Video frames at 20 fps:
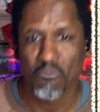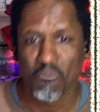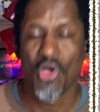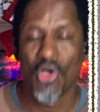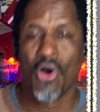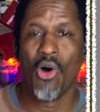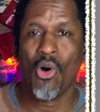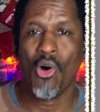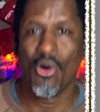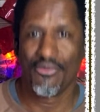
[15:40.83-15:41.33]

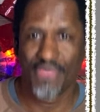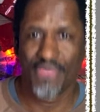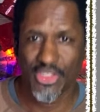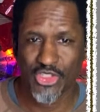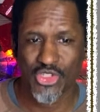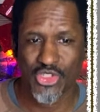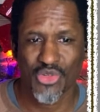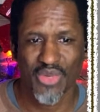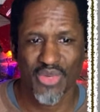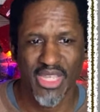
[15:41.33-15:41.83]
on the
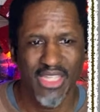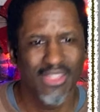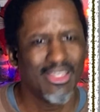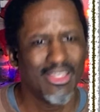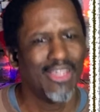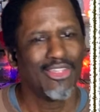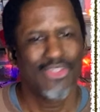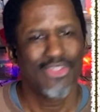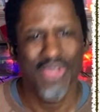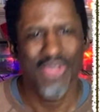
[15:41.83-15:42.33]
screen,
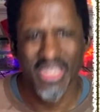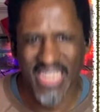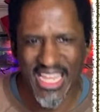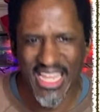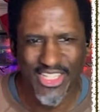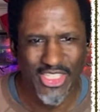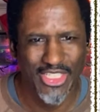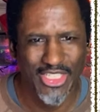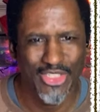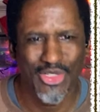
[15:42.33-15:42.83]
you can
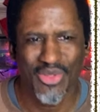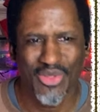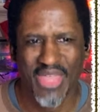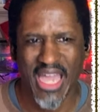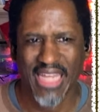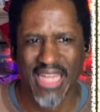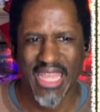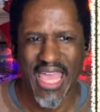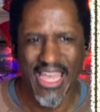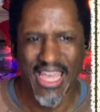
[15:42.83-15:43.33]
actually do that
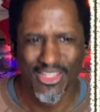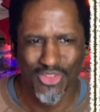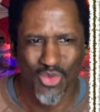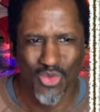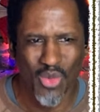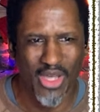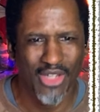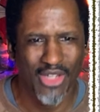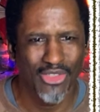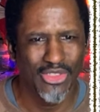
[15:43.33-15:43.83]
as
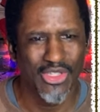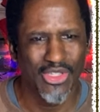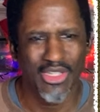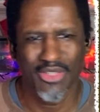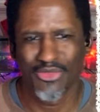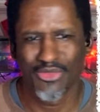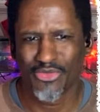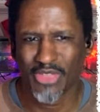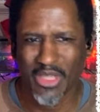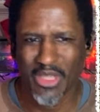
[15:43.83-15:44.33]
well. You can
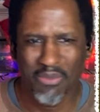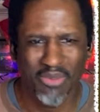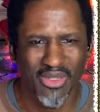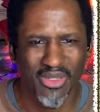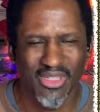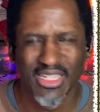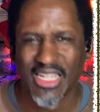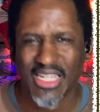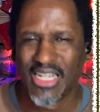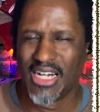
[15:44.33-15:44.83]
flip
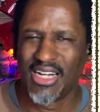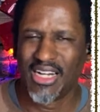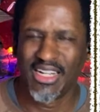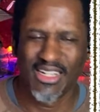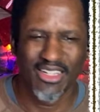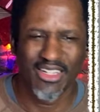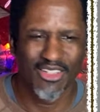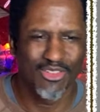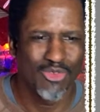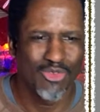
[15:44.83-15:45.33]

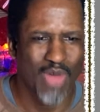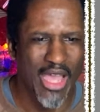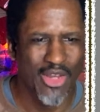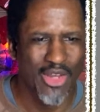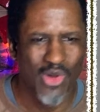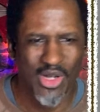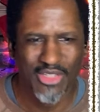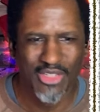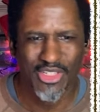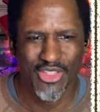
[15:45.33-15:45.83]
right
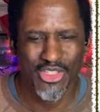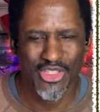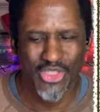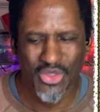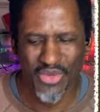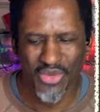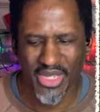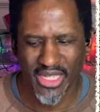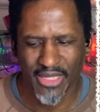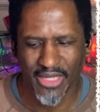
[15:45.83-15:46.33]
onto the
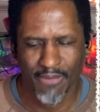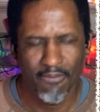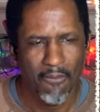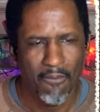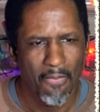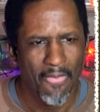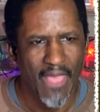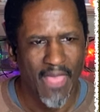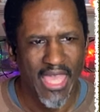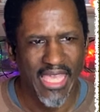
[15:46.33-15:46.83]
screen
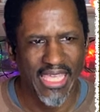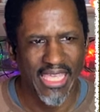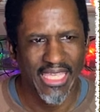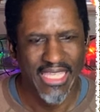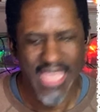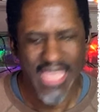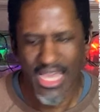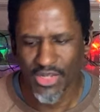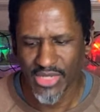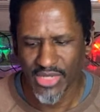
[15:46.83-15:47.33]
a
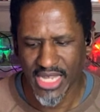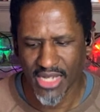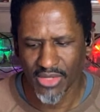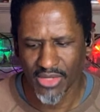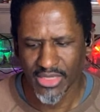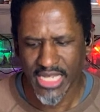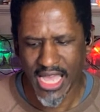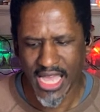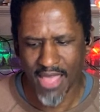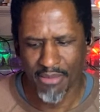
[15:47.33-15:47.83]
countdown
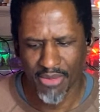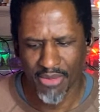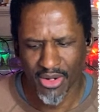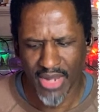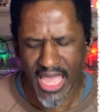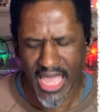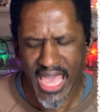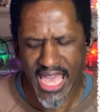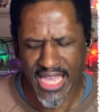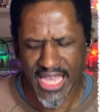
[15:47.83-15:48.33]
timer
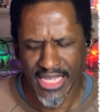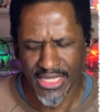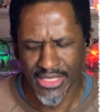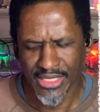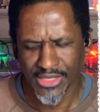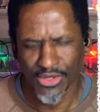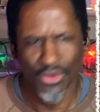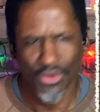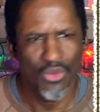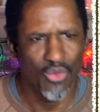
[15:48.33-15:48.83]
as
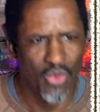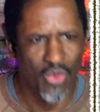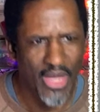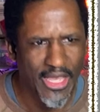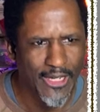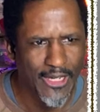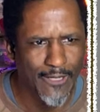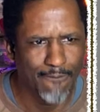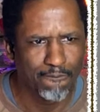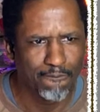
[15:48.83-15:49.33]

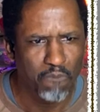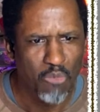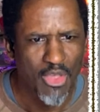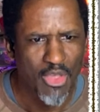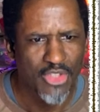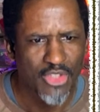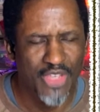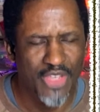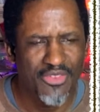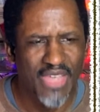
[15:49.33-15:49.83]
well.
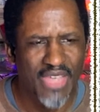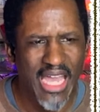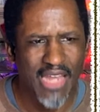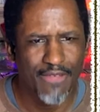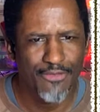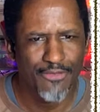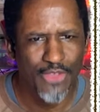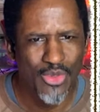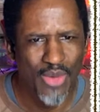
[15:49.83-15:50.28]
So you've got a few